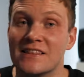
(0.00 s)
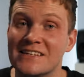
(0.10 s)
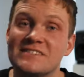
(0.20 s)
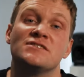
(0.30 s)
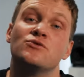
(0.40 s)

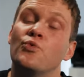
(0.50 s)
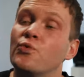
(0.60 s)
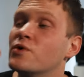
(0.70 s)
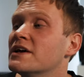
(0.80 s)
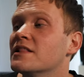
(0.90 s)
This is
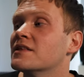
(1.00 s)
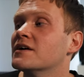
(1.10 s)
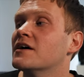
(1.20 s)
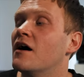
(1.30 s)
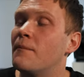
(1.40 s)

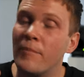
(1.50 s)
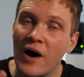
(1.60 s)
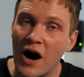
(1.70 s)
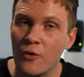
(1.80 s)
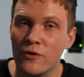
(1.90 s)
really a
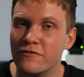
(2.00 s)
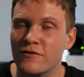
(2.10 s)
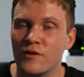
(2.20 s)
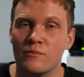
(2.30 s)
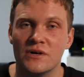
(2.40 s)

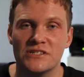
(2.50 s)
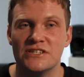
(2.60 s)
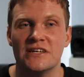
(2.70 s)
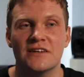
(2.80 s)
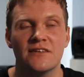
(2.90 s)
powerful
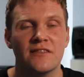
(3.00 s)
machine.